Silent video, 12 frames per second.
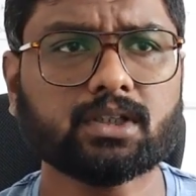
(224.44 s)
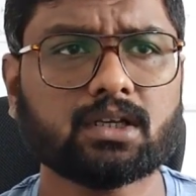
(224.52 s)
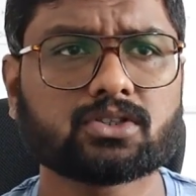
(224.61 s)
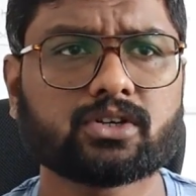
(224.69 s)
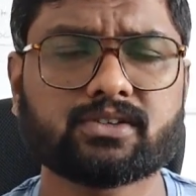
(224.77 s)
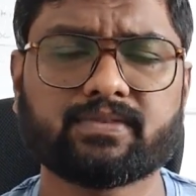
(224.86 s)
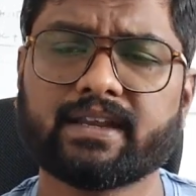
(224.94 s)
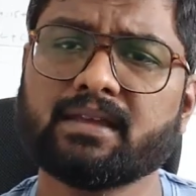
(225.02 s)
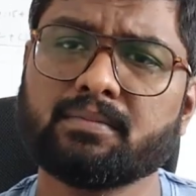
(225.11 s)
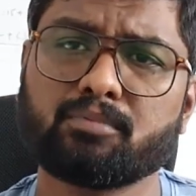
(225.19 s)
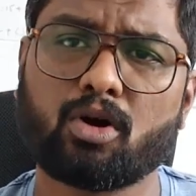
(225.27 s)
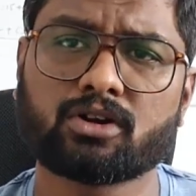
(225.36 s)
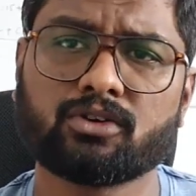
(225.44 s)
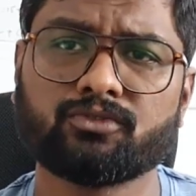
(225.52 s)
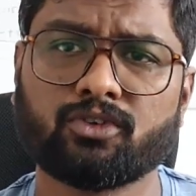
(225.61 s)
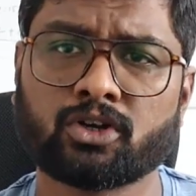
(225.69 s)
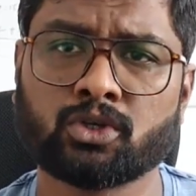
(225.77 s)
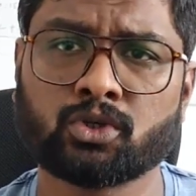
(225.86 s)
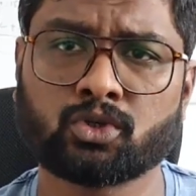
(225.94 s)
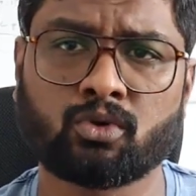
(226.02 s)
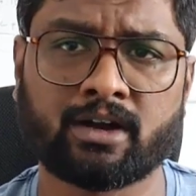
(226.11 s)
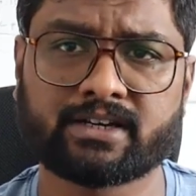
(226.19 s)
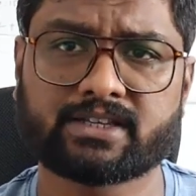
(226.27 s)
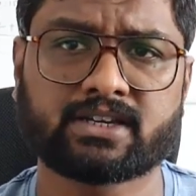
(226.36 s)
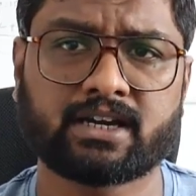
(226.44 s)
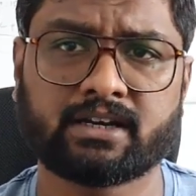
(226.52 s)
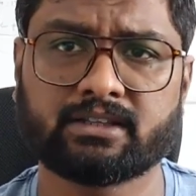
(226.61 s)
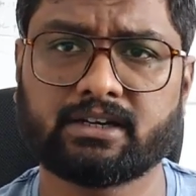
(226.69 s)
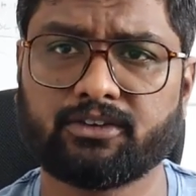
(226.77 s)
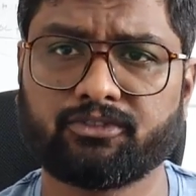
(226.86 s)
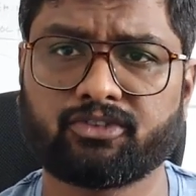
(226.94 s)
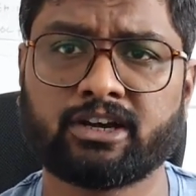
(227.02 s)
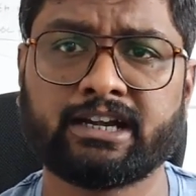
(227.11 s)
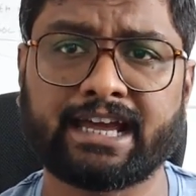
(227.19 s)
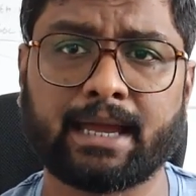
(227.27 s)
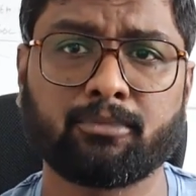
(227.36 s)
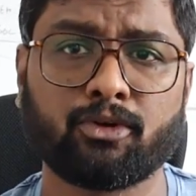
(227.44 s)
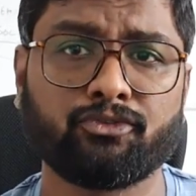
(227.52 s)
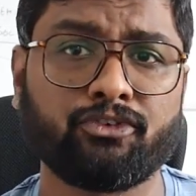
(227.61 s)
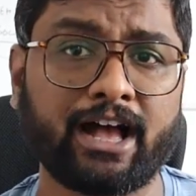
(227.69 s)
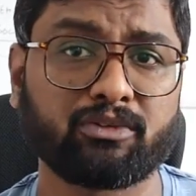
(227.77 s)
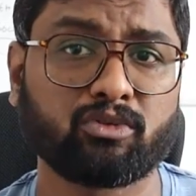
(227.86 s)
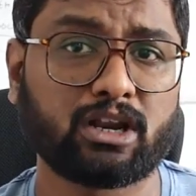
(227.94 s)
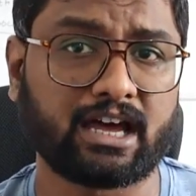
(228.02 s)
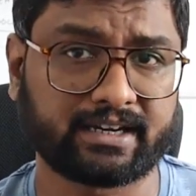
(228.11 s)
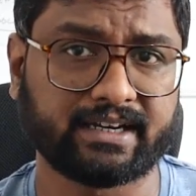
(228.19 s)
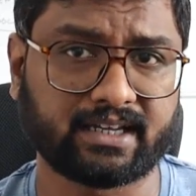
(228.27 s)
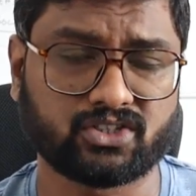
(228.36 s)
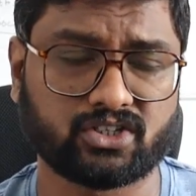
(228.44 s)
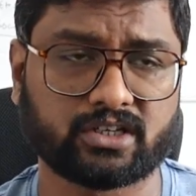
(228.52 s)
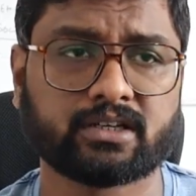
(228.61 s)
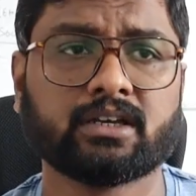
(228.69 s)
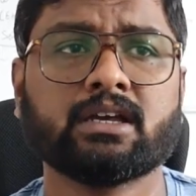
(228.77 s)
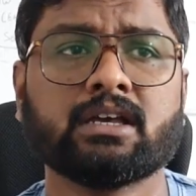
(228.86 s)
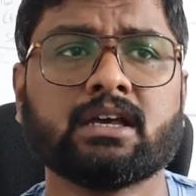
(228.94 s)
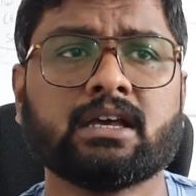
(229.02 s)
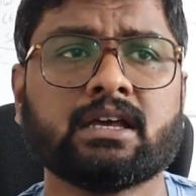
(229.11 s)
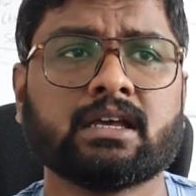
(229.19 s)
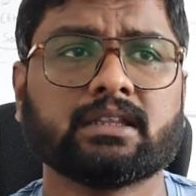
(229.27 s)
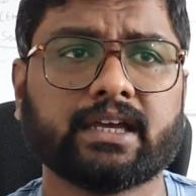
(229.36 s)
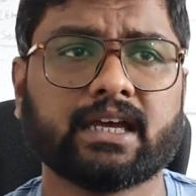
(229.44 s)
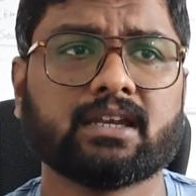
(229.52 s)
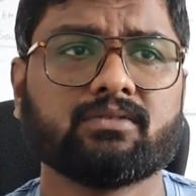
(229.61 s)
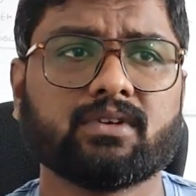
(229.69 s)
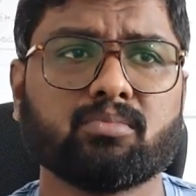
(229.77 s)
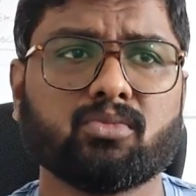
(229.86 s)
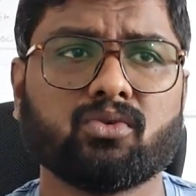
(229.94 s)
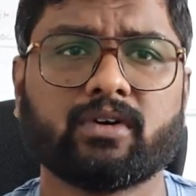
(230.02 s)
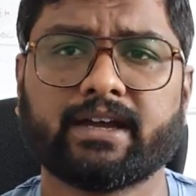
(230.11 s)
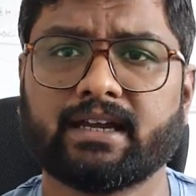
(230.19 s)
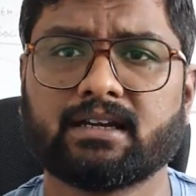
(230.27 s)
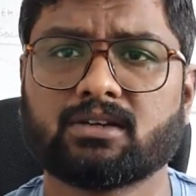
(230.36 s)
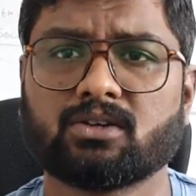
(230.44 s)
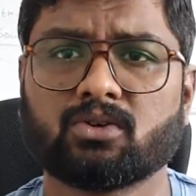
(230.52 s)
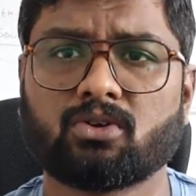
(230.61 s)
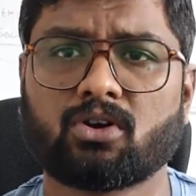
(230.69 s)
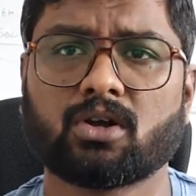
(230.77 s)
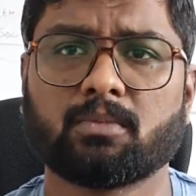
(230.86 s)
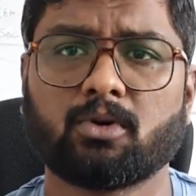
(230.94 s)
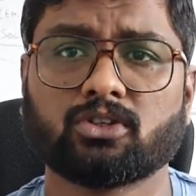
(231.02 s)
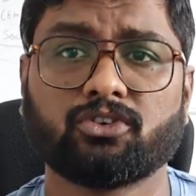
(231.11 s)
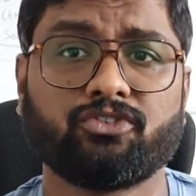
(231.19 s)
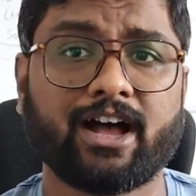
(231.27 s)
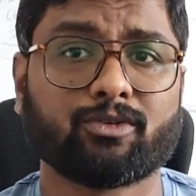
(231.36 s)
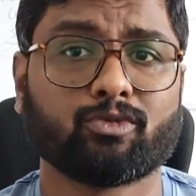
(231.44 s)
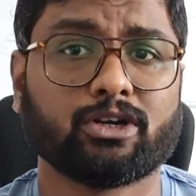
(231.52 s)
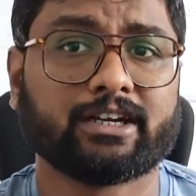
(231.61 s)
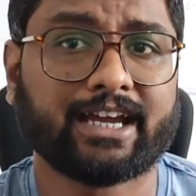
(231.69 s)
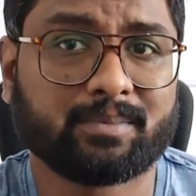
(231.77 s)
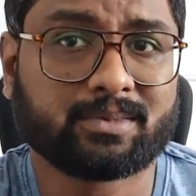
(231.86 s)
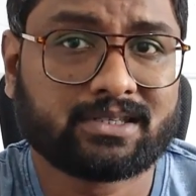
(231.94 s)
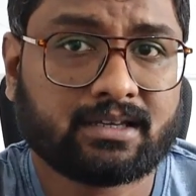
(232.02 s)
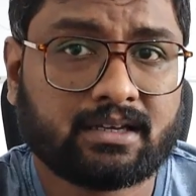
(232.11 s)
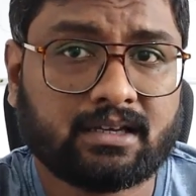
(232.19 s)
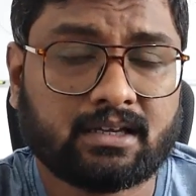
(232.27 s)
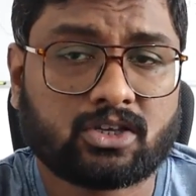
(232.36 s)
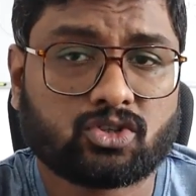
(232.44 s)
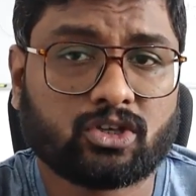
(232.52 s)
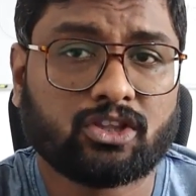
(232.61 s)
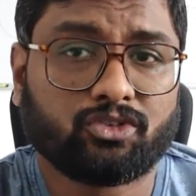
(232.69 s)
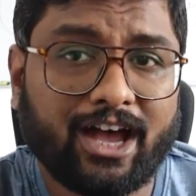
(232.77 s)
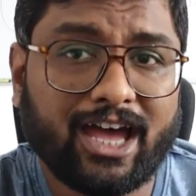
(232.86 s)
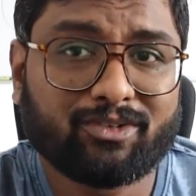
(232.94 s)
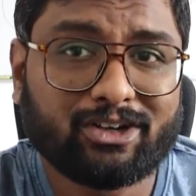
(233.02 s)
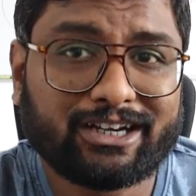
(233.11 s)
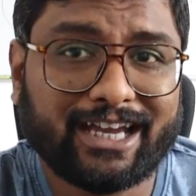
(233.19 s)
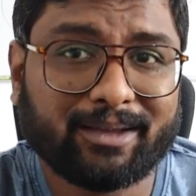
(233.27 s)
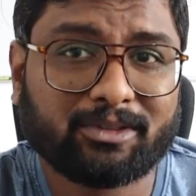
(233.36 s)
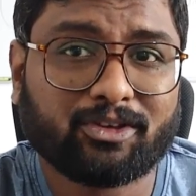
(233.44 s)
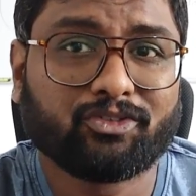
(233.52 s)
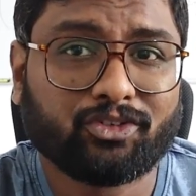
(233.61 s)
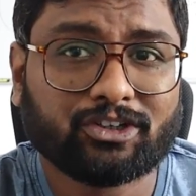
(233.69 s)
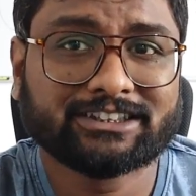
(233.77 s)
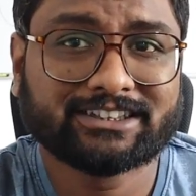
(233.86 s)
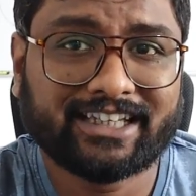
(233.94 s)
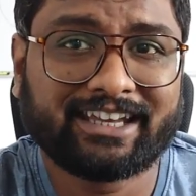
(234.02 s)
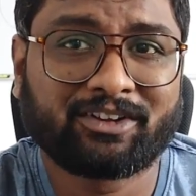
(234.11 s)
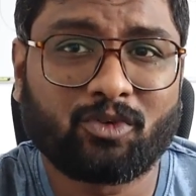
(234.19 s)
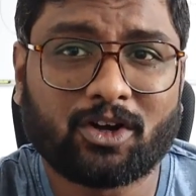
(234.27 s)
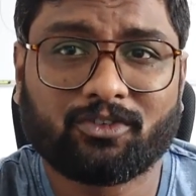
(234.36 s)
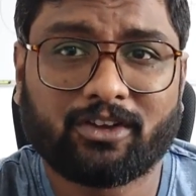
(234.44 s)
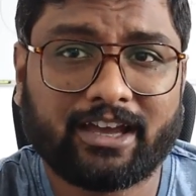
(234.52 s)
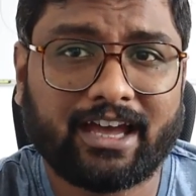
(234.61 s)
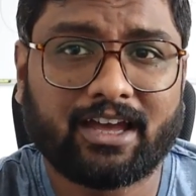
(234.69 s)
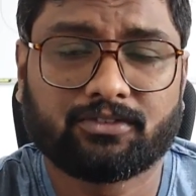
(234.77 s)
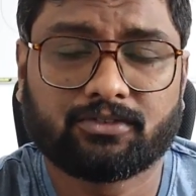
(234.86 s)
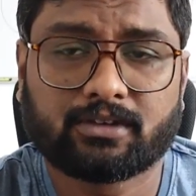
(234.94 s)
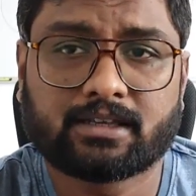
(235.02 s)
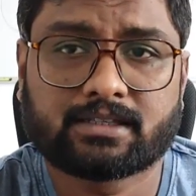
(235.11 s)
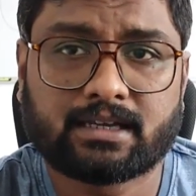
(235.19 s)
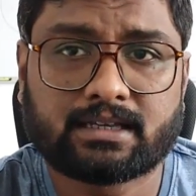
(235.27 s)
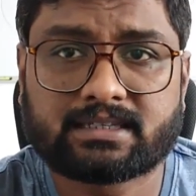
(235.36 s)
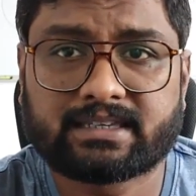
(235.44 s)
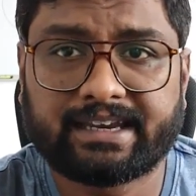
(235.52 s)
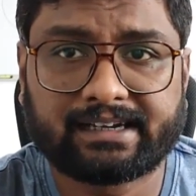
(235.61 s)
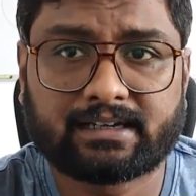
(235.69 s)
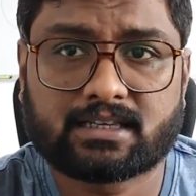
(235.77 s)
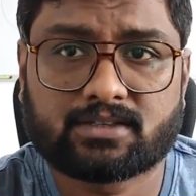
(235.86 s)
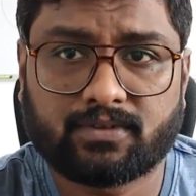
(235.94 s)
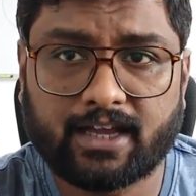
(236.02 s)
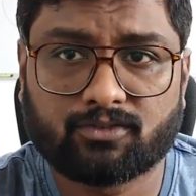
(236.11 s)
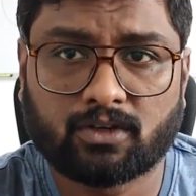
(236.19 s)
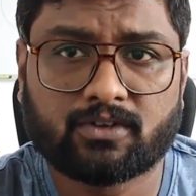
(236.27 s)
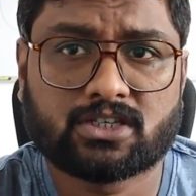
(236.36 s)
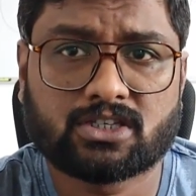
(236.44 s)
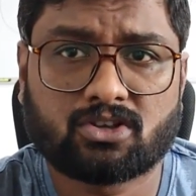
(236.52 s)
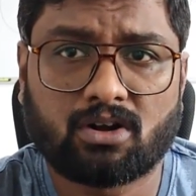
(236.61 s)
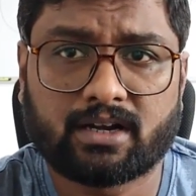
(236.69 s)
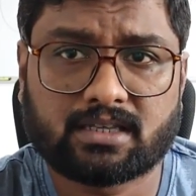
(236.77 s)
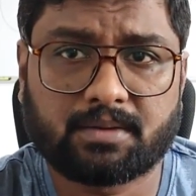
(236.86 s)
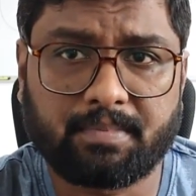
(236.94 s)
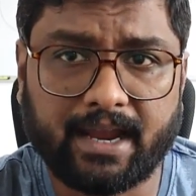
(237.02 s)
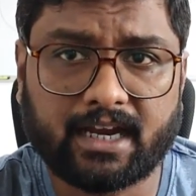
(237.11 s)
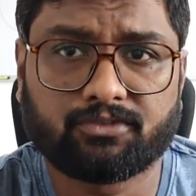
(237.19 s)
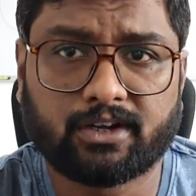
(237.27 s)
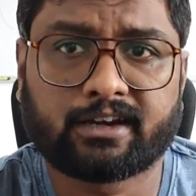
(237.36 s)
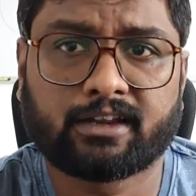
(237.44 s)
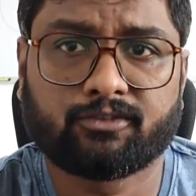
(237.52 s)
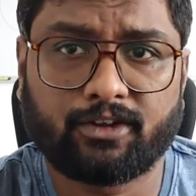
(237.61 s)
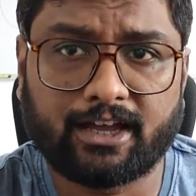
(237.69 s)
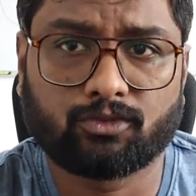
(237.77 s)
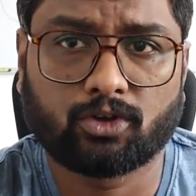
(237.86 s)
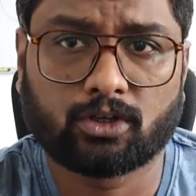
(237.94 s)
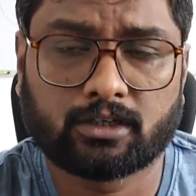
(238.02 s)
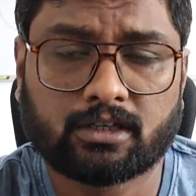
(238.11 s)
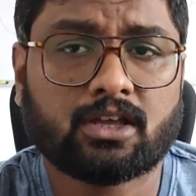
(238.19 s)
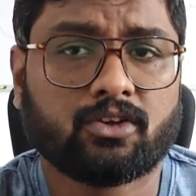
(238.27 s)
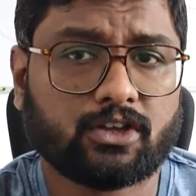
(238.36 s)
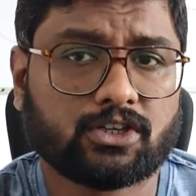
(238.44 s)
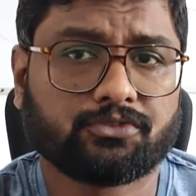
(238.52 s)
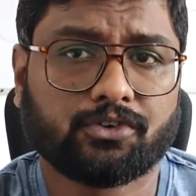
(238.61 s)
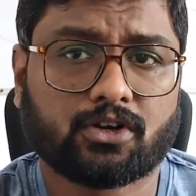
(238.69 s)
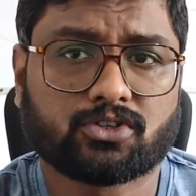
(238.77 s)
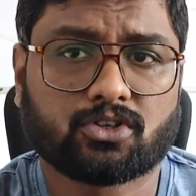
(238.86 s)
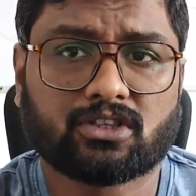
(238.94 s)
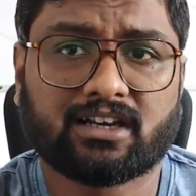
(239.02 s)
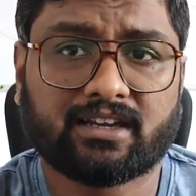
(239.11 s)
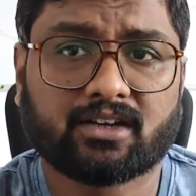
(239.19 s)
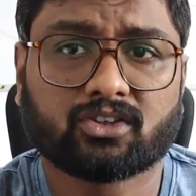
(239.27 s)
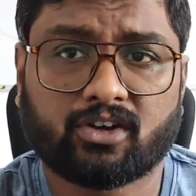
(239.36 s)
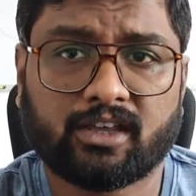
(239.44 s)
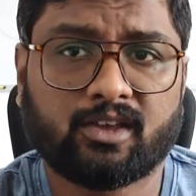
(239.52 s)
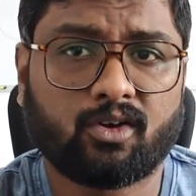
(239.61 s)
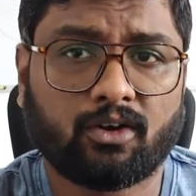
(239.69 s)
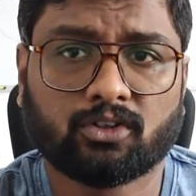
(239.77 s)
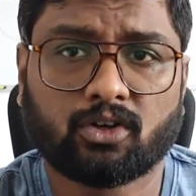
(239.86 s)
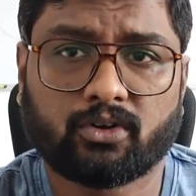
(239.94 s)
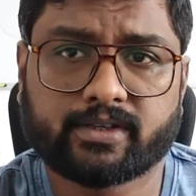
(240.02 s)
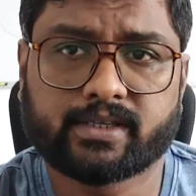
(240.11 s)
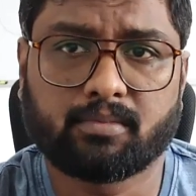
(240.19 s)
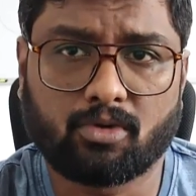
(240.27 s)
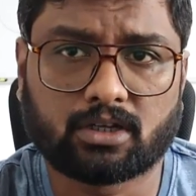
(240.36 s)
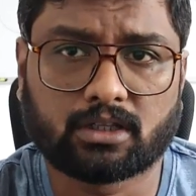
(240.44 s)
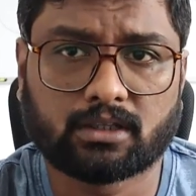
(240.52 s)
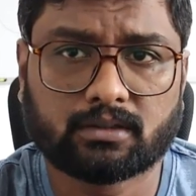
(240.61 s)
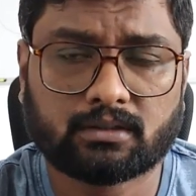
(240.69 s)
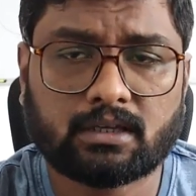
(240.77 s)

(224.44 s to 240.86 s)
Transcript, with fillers: So it's very important for you to understand the different type of firewall architecture. Then we move ahead to talk about the firewall types. So in the firewall type, the first thing what we have is the stateless firewall, which is called as a packet filtering firewall, which works on the layer three of the O S I model.